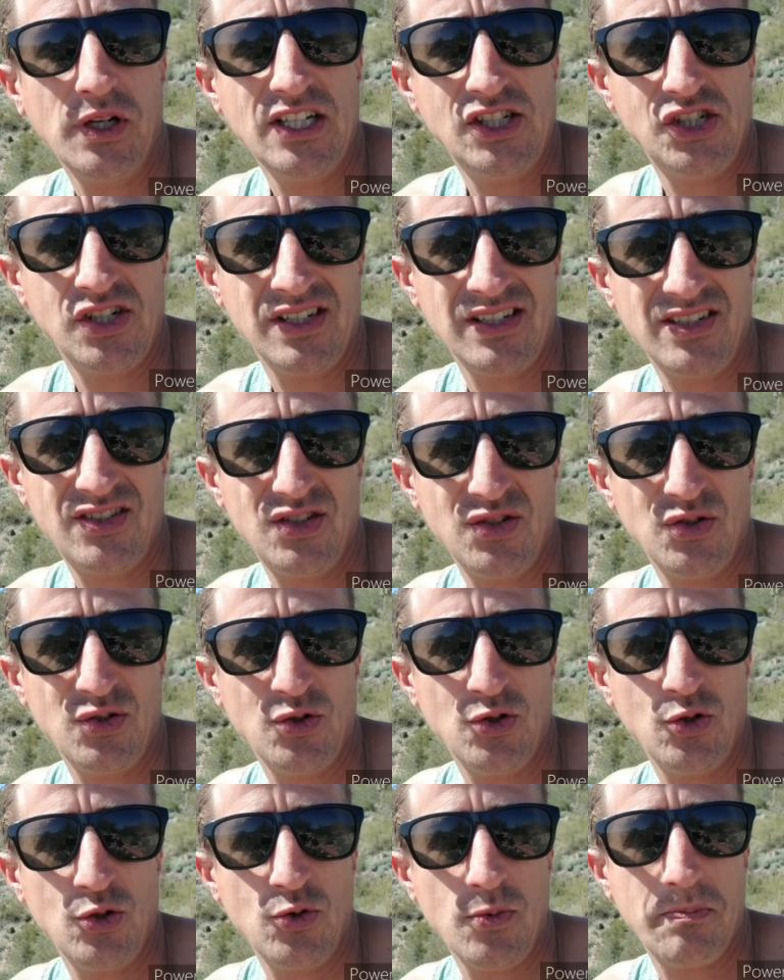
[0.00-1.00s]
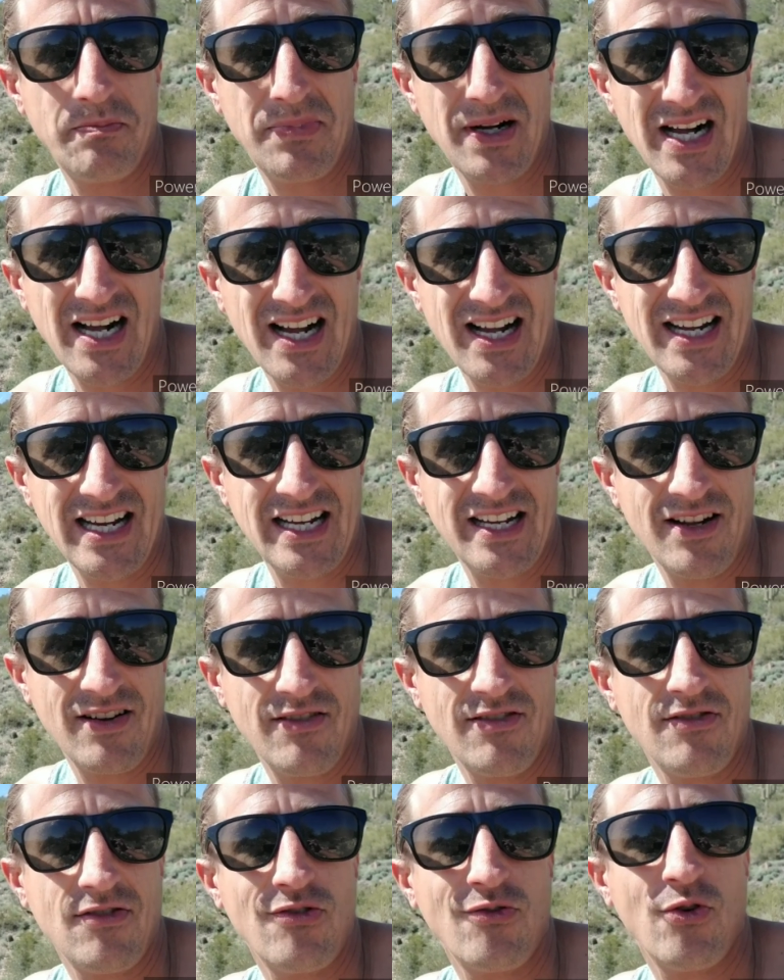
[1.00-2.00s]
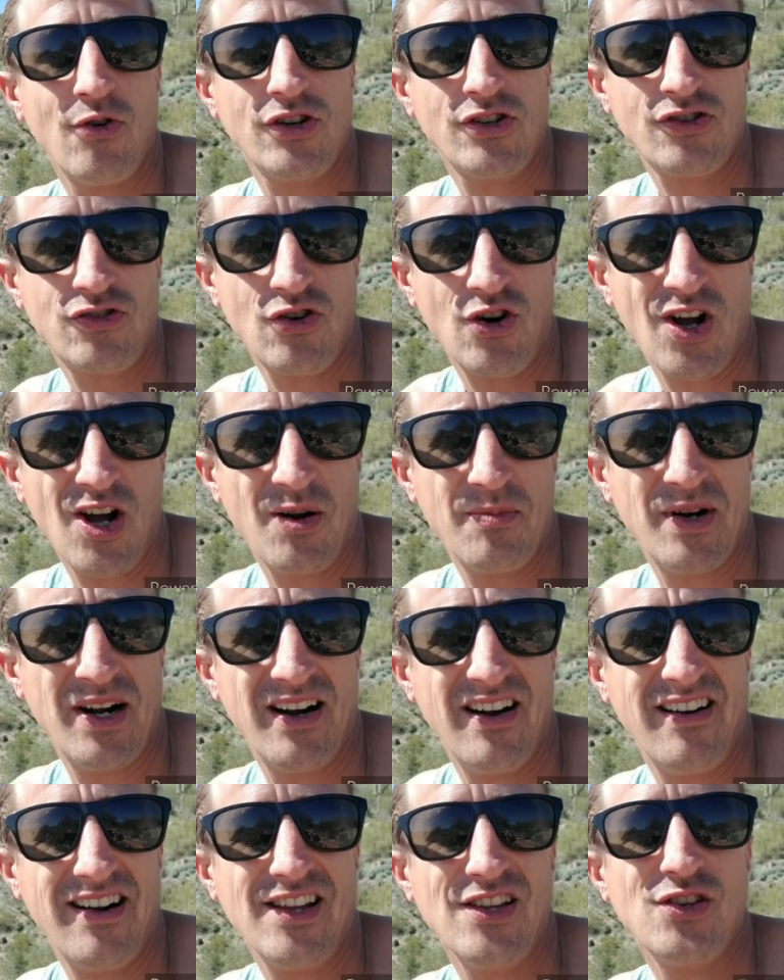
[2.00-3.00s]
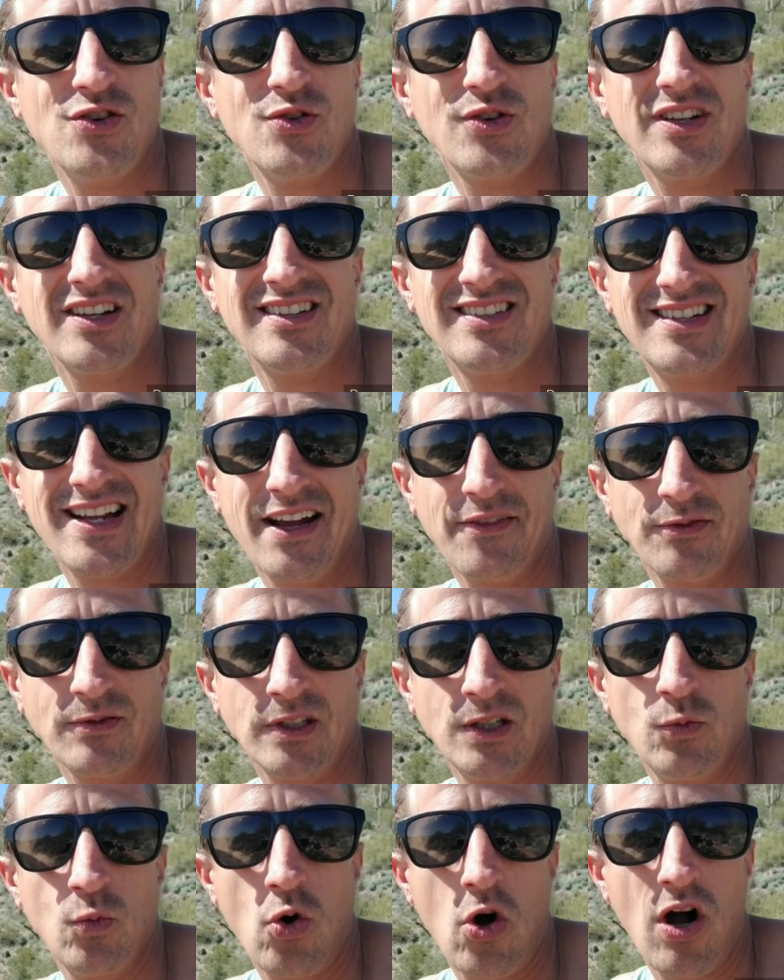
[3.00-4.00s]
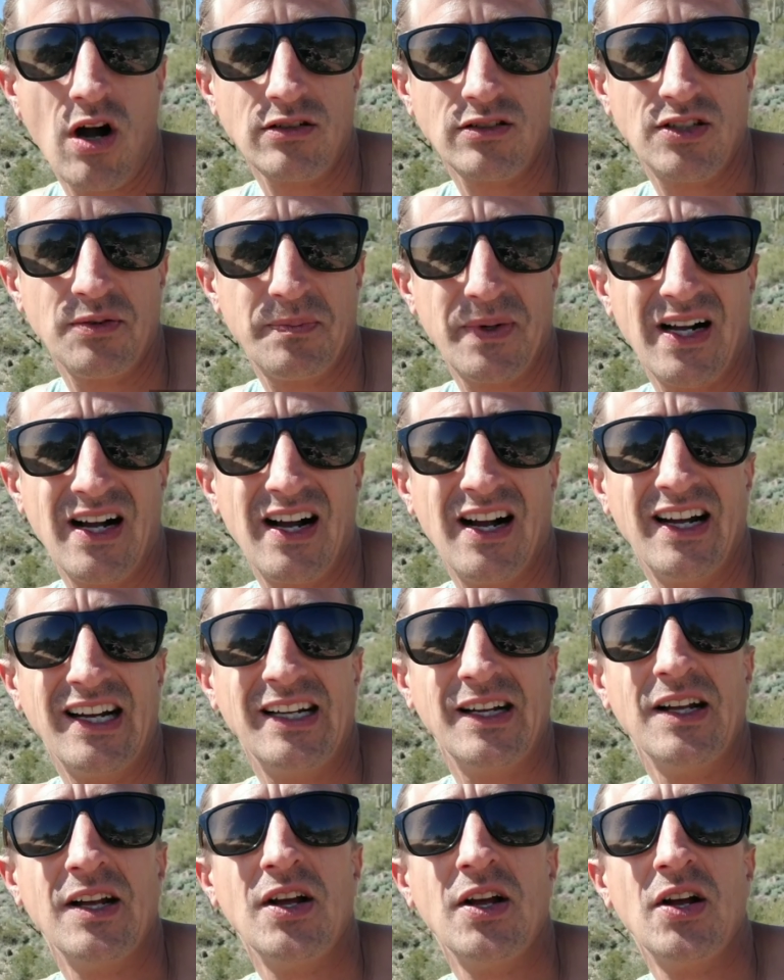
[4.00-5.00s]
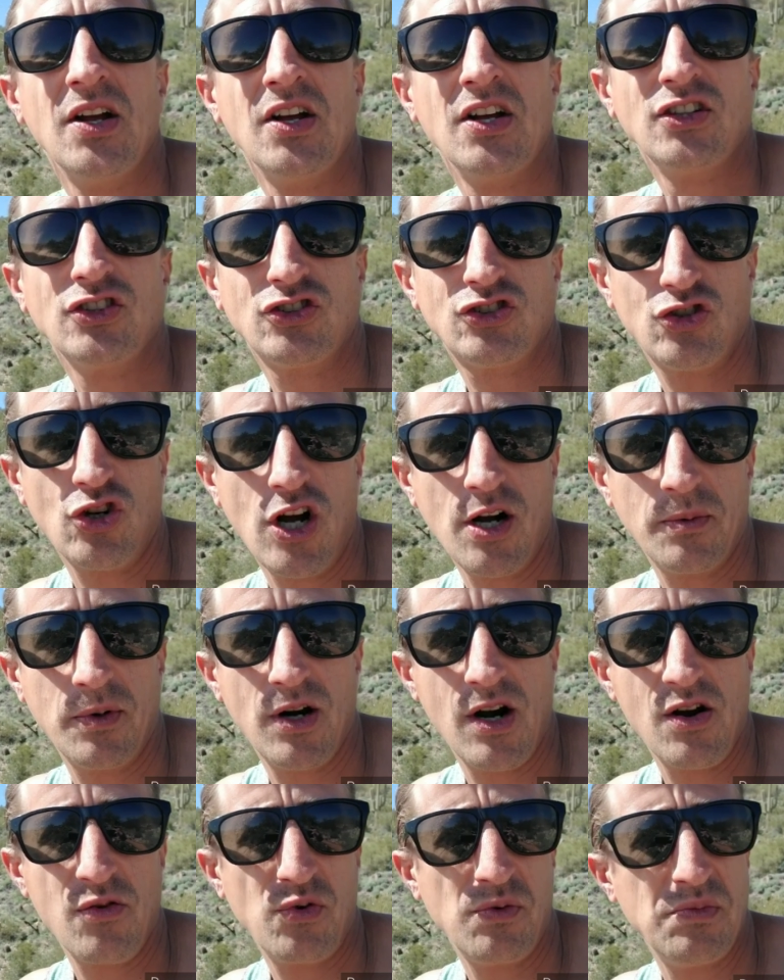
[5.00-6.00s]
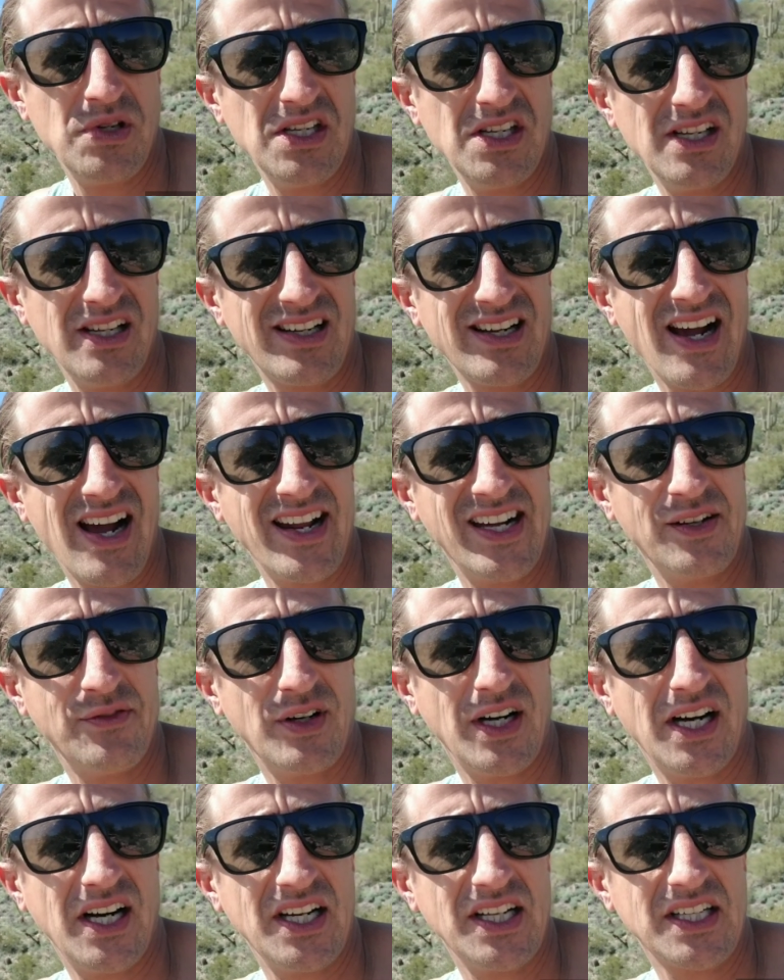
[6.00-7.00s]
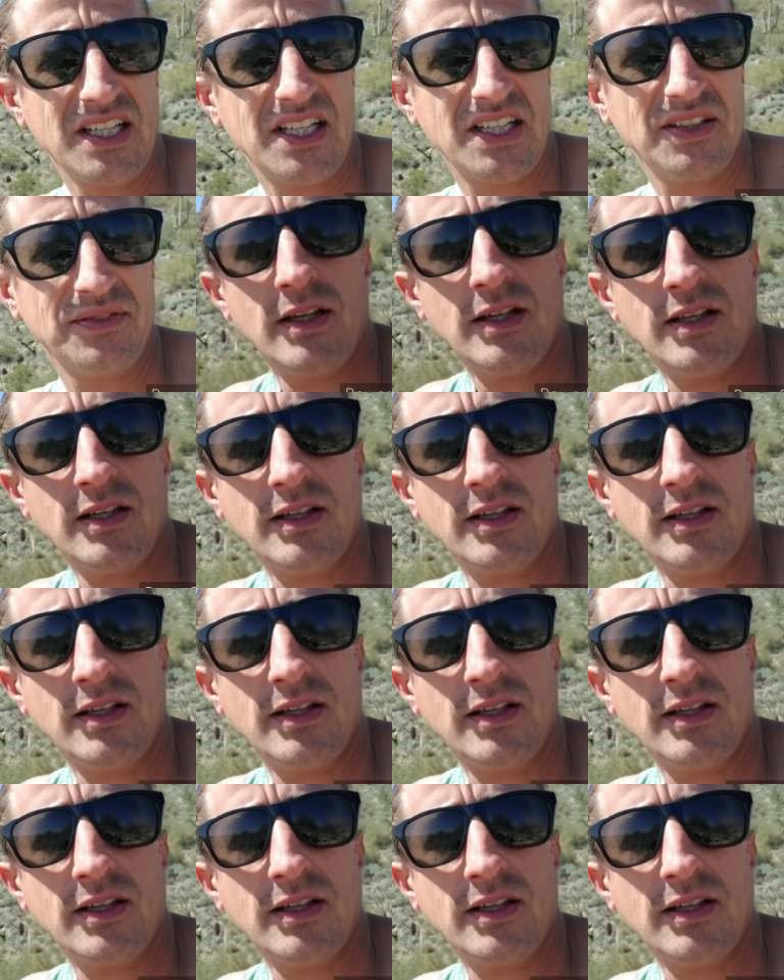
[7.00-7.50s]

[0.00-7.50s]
hitch into Pine or Strawberry. You could definitely walk to Pine. Strawberry would be kind of a hike.